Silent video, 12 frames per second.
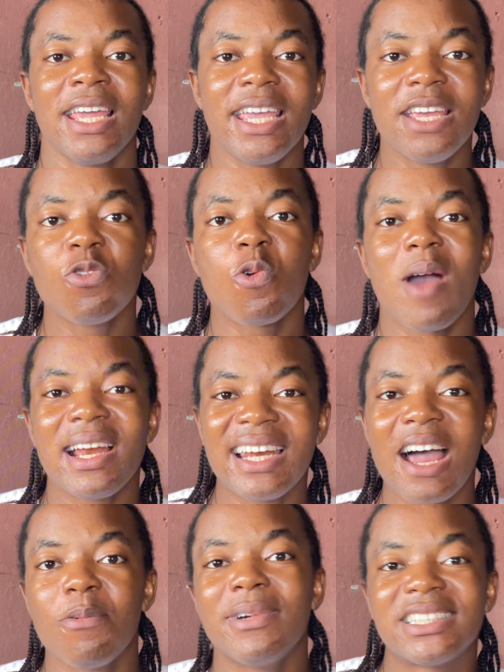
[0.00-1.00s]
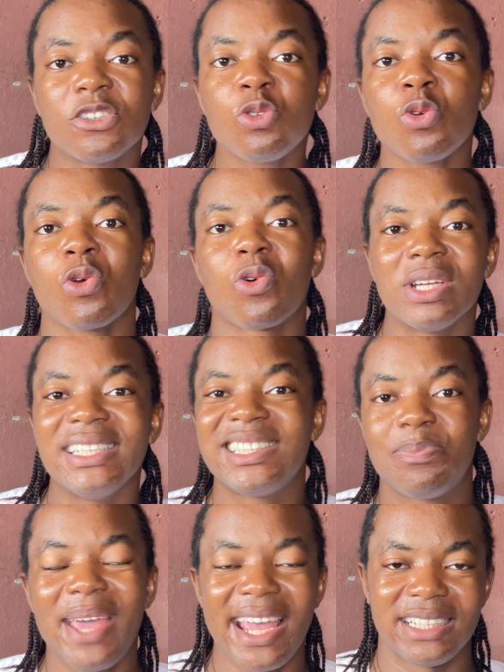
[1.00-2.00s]
In Ukwuani language, nnono
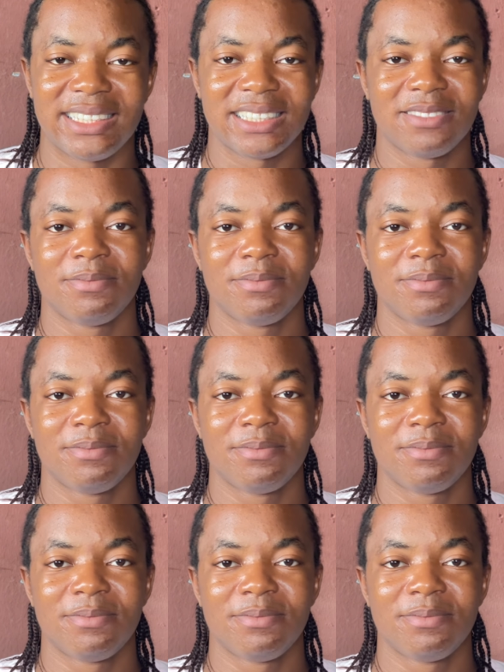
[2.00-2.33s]
is bed.